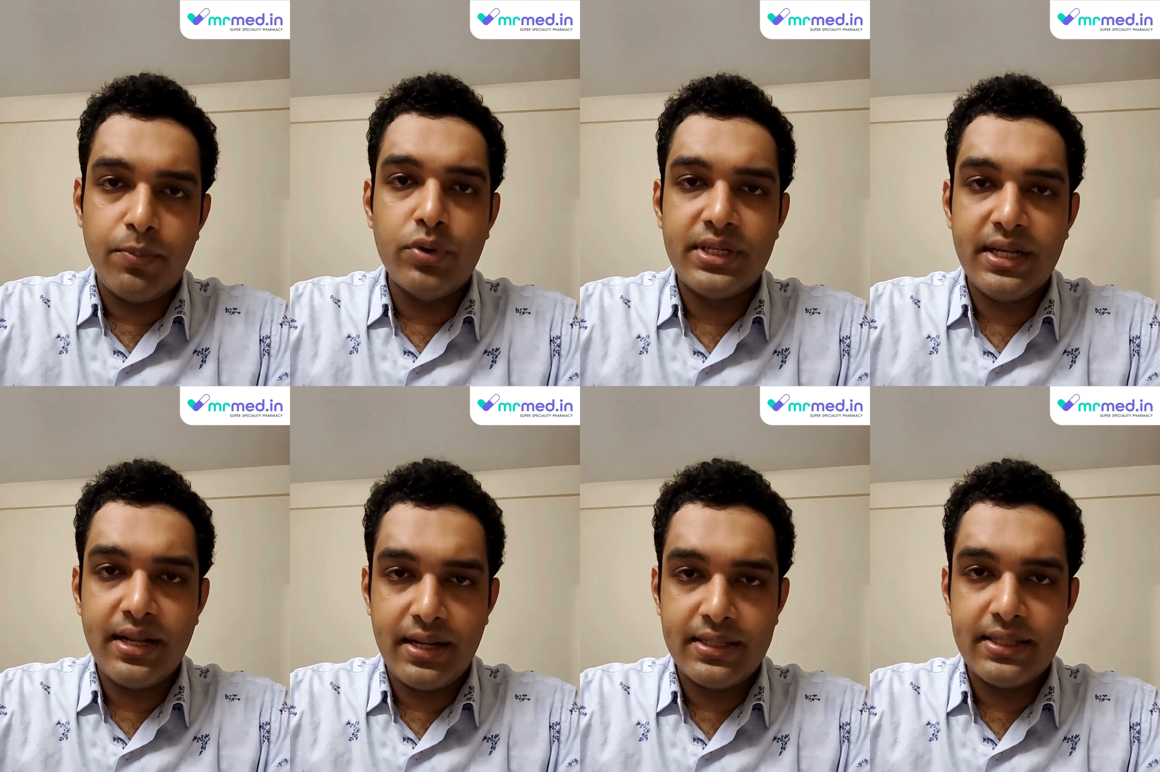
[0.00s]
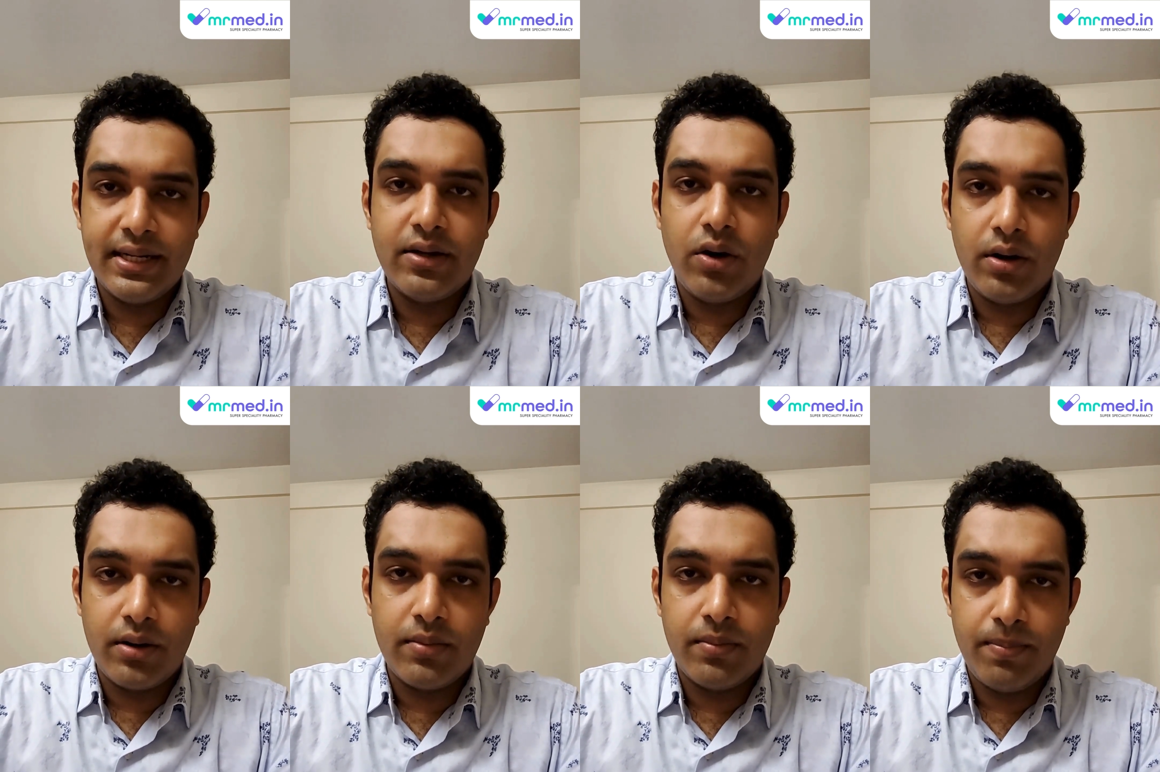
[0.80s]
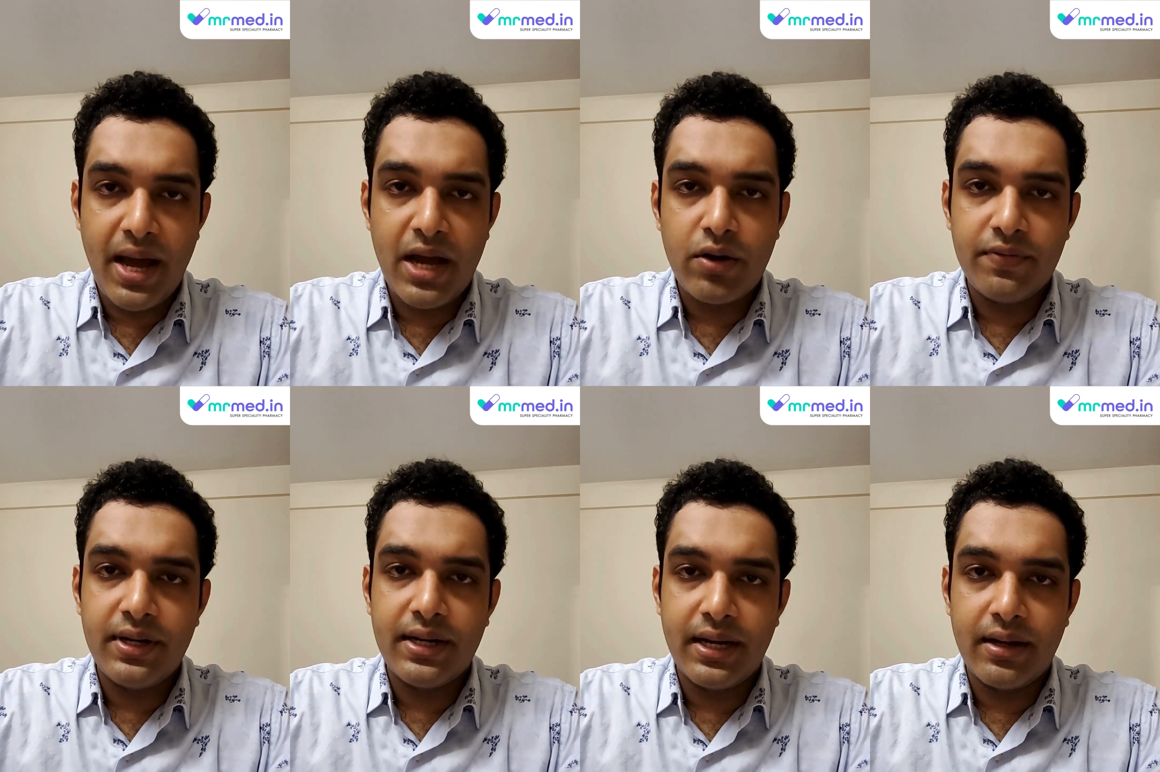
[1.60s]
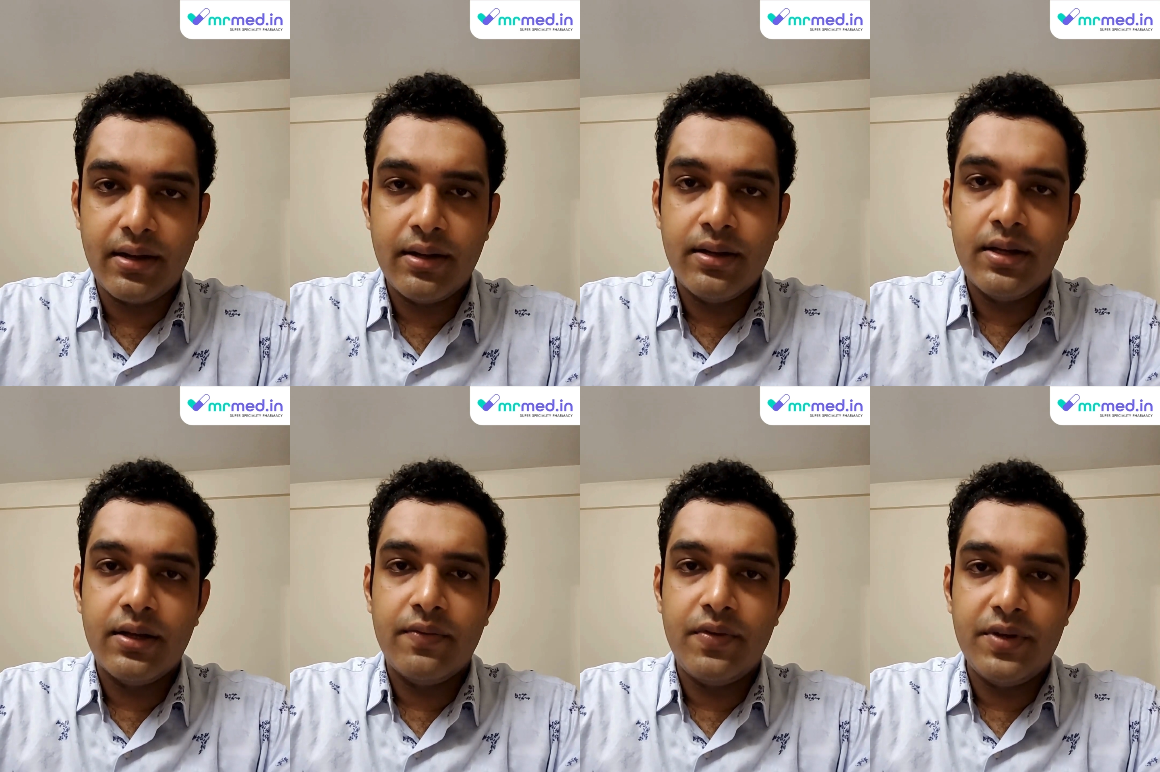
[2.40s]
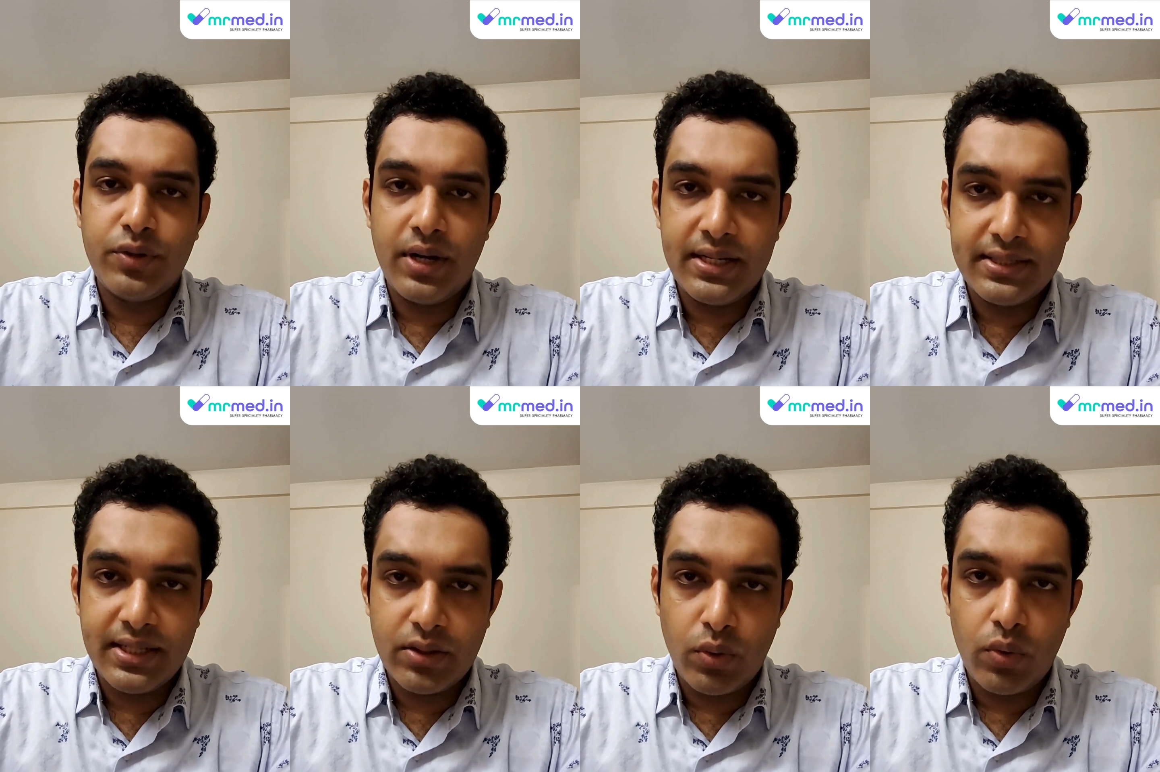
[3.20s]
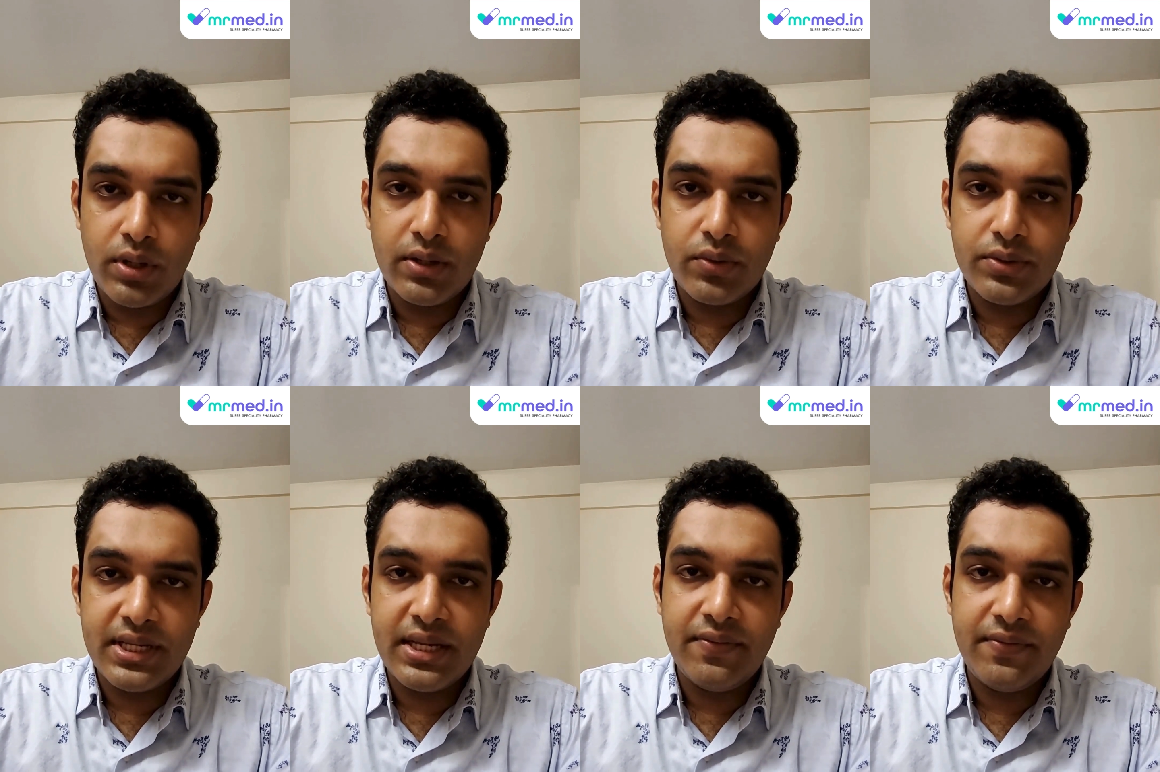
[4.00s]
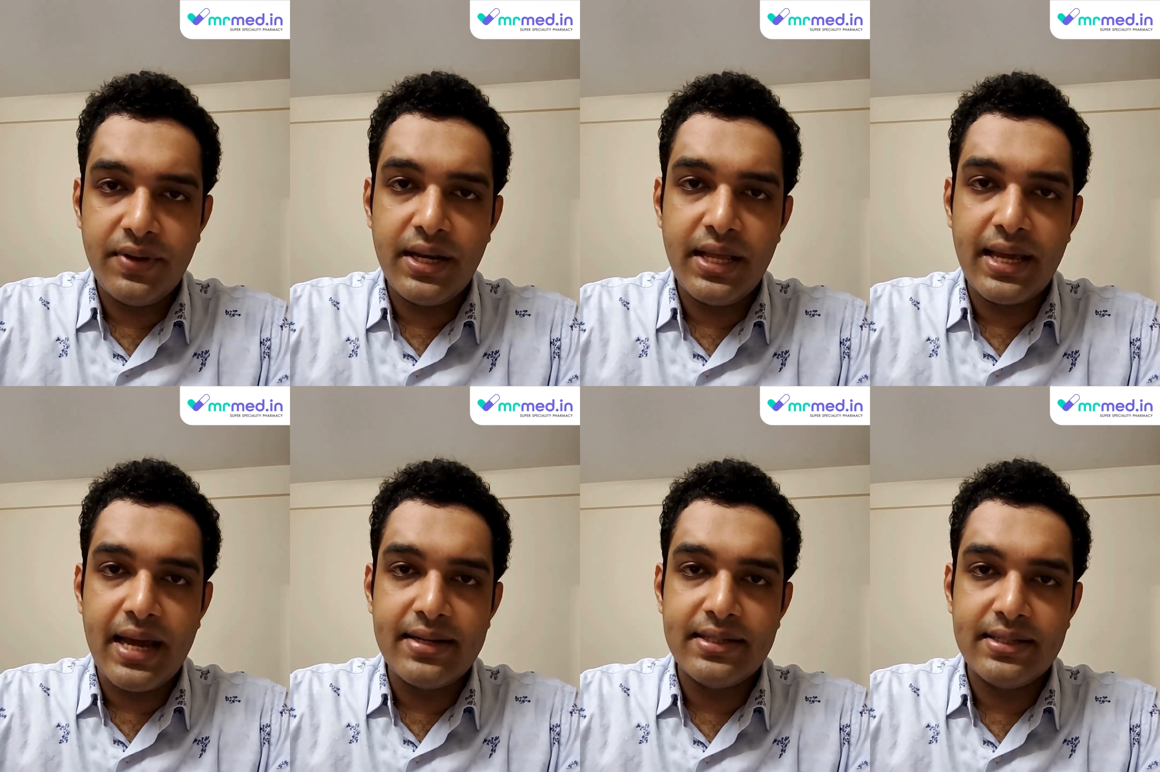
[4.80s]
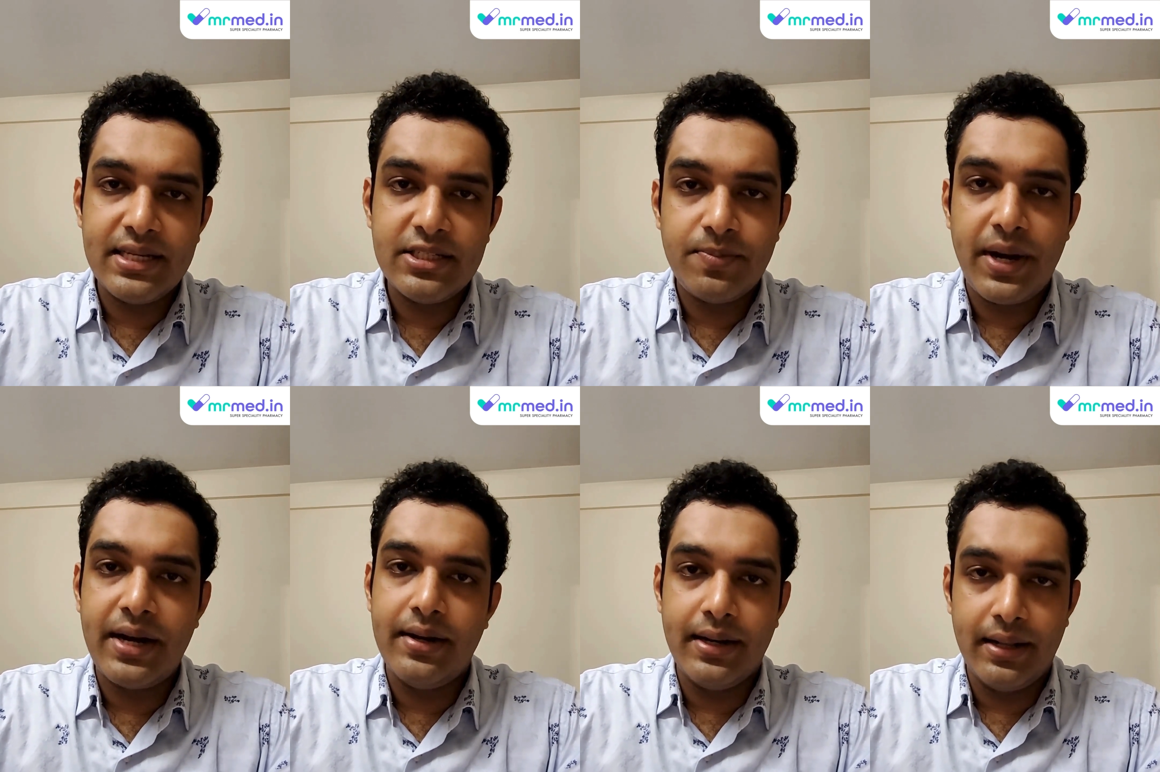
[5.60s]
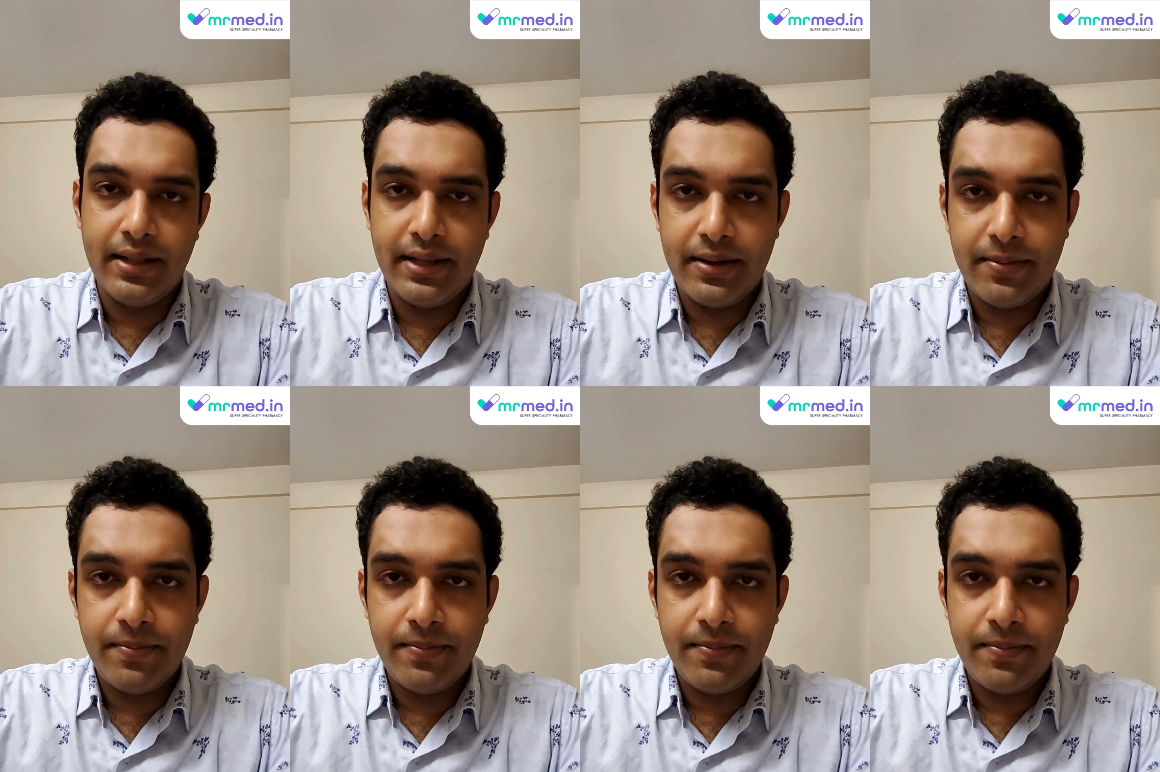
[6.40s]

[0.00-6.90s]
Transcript: posterior extent or back of the tongue. We visualize the throat to see if any cancers has spread till there.